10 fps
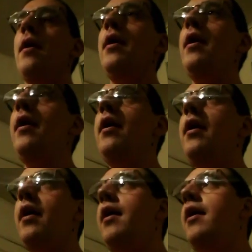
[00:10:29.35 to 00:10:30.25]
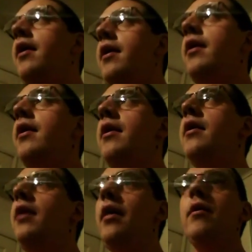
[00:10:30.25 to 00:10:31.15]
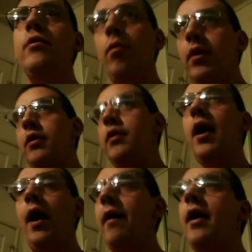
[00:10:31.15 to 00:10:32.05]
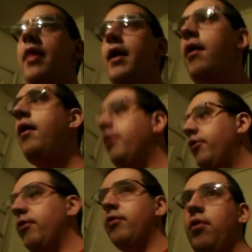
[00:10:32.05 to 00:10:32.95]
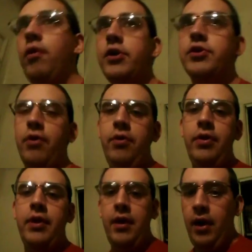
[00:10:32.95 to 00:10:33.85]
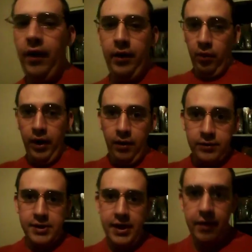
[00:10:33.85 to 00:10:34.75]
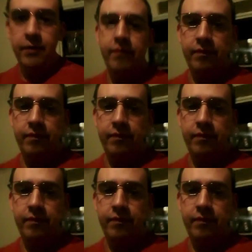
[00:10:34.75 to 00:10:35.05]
Another one, yeah, and then there's Golden Truth. They're like, we're out, see ya.